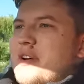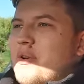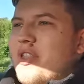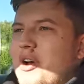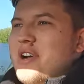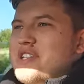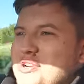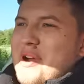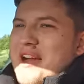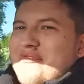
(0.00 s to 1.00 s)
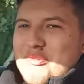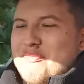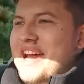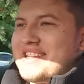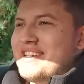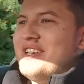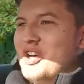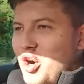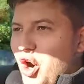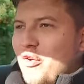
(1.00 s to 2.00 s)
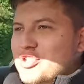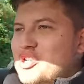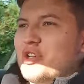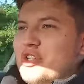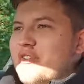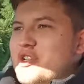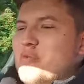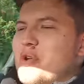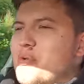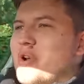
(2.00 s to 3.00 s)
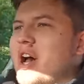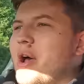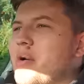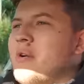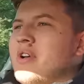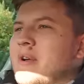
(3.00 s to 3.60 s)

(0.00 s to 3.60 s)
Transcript: Now, although I do have the bladder of a toddler, as we all know,